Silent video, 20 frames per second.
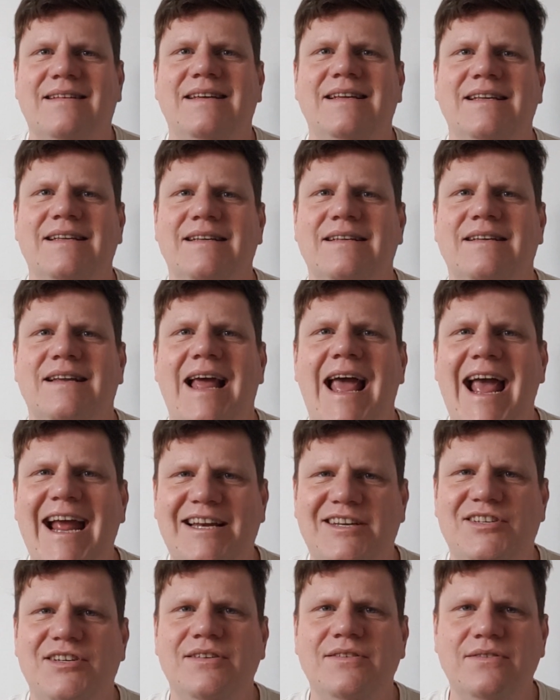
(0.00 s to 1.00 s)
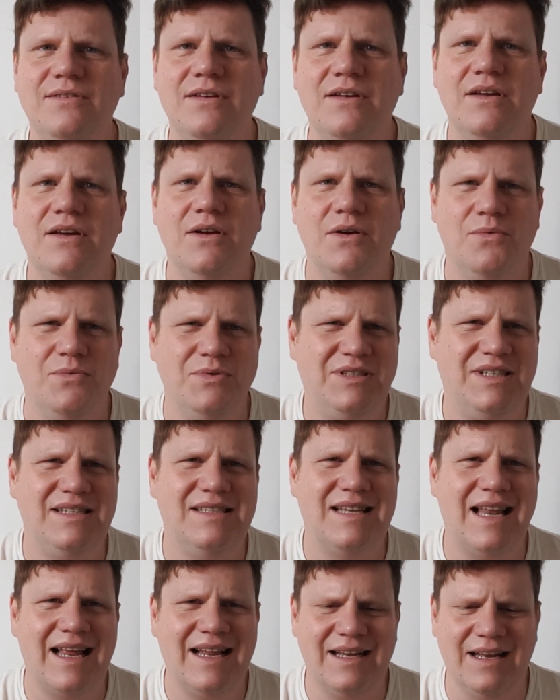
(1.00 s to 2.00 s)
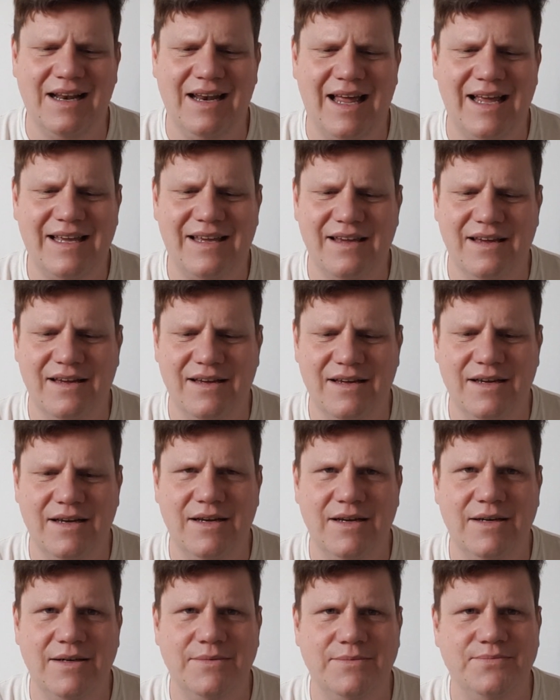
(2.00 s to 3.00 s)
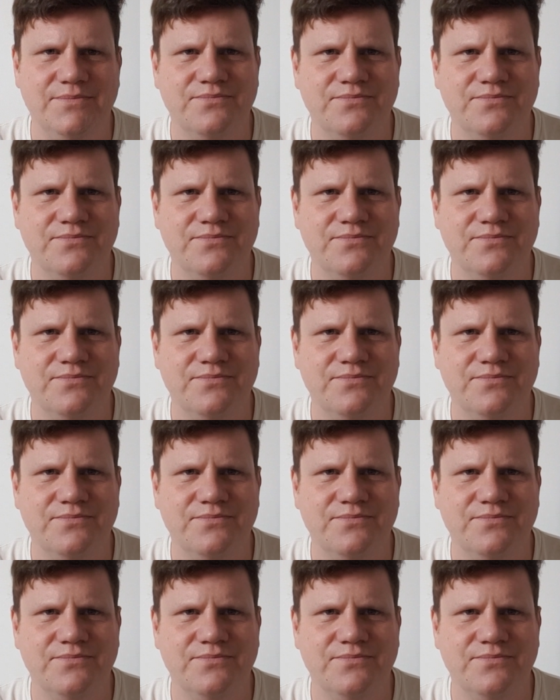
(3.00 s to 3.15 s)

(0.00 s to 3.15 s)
in Action, which is like a